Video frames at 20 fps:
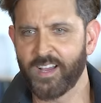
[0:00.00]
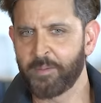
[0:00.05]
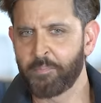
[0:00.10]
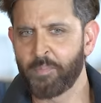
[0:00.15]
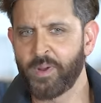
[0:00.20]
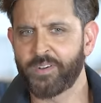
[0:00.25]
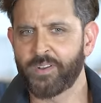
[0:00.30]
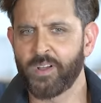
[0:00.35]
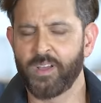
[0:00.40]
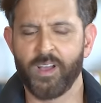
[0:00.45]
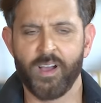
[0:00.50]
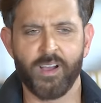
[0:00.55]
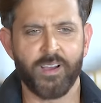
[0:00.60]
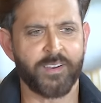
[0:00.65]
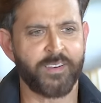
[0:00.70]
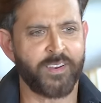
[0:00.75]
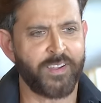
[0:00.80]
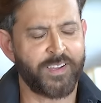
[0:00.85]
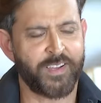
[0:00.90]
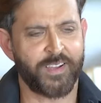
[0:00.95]
I met
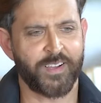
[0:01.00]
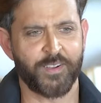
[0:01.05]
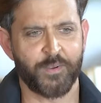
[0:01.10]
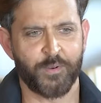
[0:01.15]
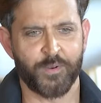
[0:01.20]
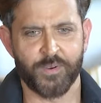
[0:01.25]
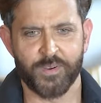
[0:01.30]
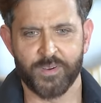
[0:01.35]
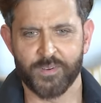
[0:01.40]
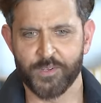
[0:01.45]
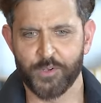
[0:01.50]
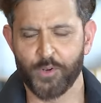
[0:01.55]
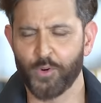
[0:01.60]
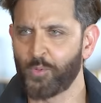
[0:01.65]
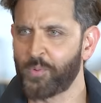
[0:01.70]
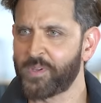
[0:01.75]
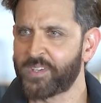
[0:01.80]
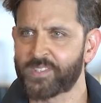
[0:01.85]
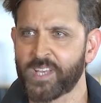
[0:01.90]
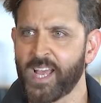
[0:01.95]
Ayan,
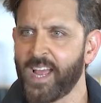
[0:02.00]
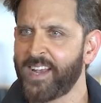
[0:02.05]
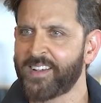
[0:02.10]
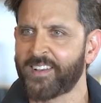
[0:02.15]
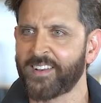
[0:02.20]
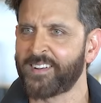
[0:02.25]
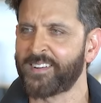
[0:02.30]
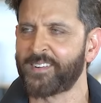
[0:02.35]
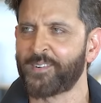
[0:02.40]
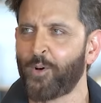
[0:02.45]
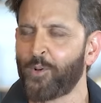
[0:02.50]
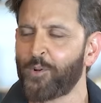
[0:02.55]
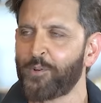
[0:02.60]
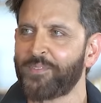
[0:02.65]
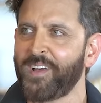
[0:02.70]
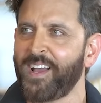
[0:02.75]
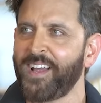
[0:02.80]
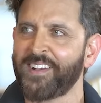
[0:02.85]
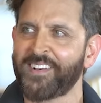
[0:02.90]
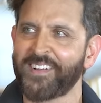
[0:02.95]
we sat and all
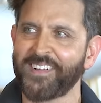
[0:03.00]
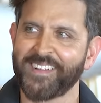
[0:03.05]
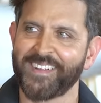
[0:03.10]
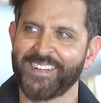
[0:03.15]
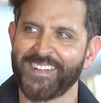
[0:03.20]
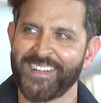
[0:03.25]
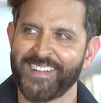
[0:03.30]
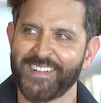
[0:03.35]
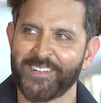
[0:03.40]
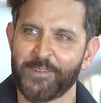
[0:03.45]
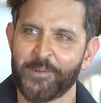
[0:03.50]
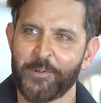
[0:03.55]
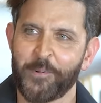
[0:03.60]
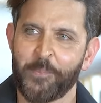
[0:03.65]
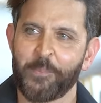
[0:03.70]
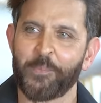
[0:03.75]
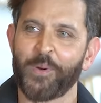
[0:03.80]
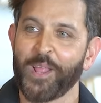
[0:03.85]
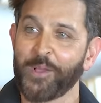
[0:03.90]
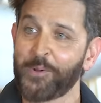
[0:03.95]
of that.
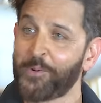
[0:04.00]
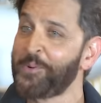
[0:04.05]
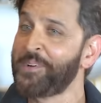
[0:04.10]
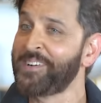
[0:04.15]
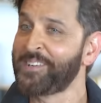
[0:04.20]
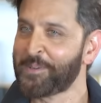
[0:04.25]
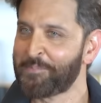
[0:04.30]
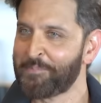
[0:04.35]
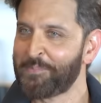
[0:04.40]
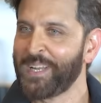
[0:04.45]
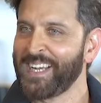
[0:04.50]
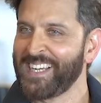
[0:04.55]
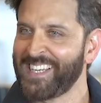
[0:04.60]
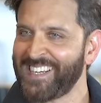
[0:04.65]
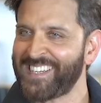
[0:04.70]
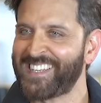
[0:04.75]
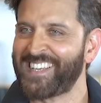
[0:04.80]
But I couldn't completely